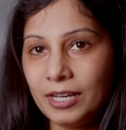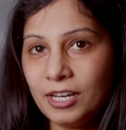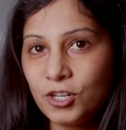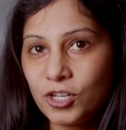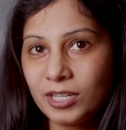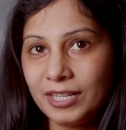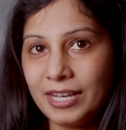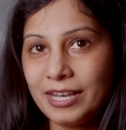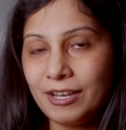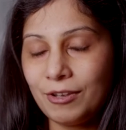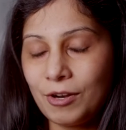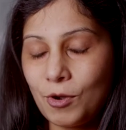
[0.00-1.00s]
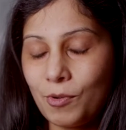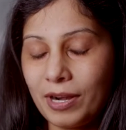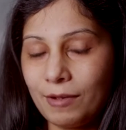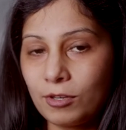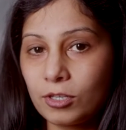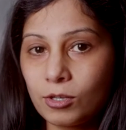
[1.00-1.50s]
initially, you know, when
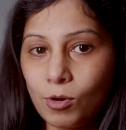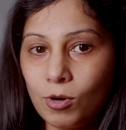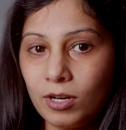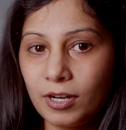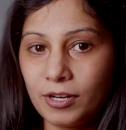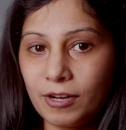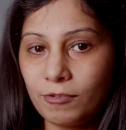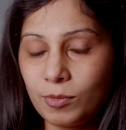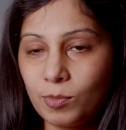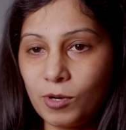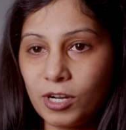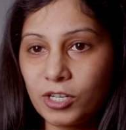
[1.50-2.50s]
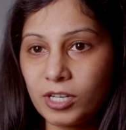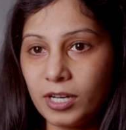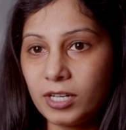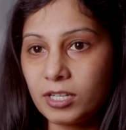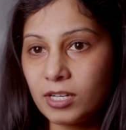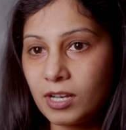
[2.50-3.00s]
I was told that you have to brush
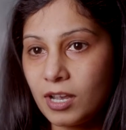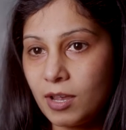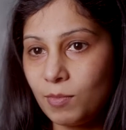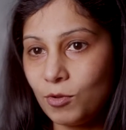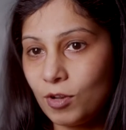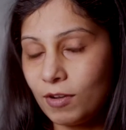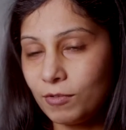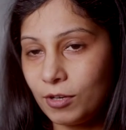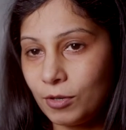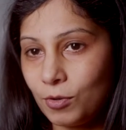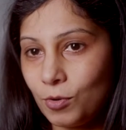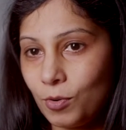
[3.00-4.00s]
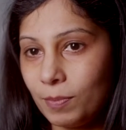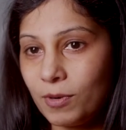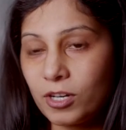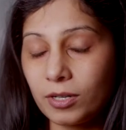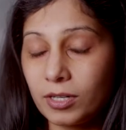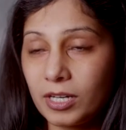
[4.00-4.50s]
each time, you have to
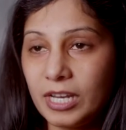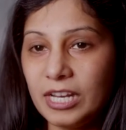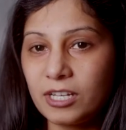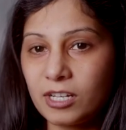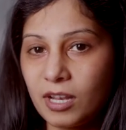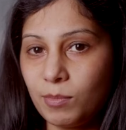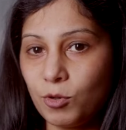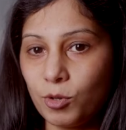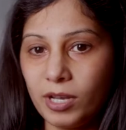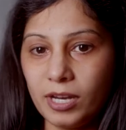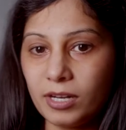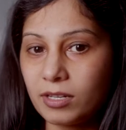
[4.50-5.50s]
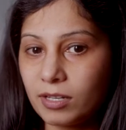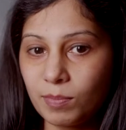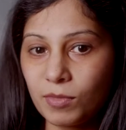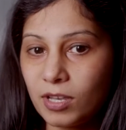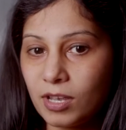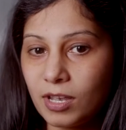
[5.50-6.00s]
brush each time you eat
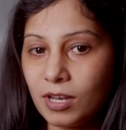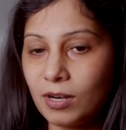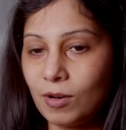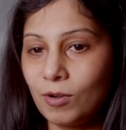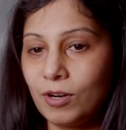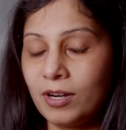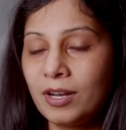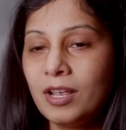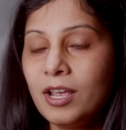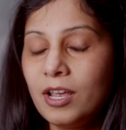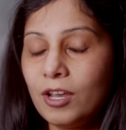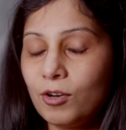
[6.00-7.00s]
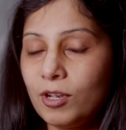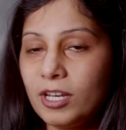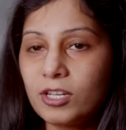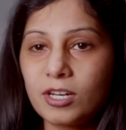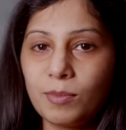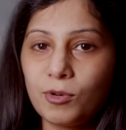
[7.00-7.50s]
something, or, you know,
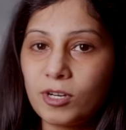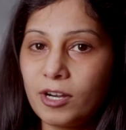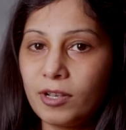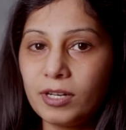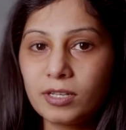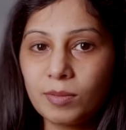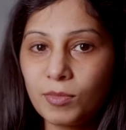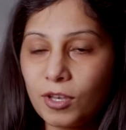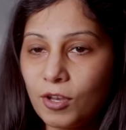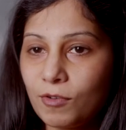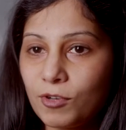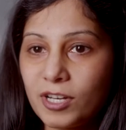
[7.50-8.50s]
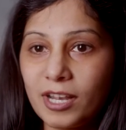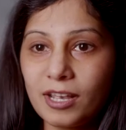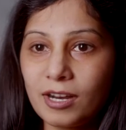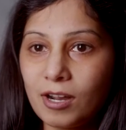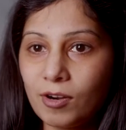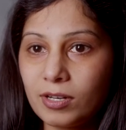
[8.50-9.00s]
each time you try to eat something, you have to take
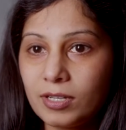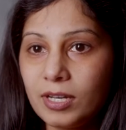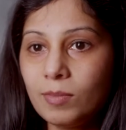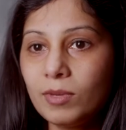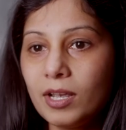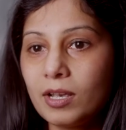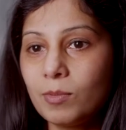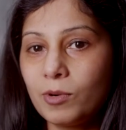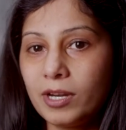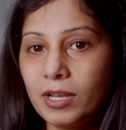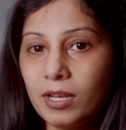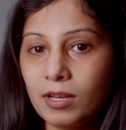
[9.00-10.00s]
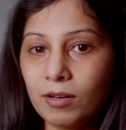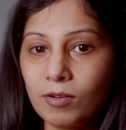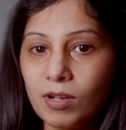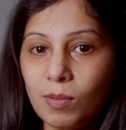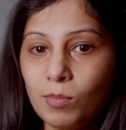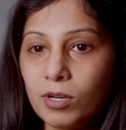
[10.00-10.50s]
it out, seemed like a pretty, you know,
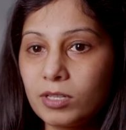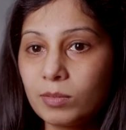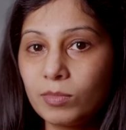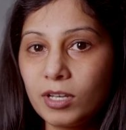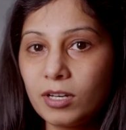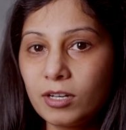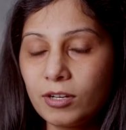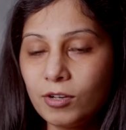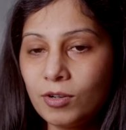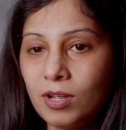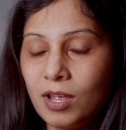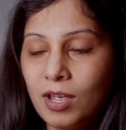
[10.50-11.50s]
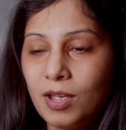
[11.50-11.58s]
cumbersome thing to do.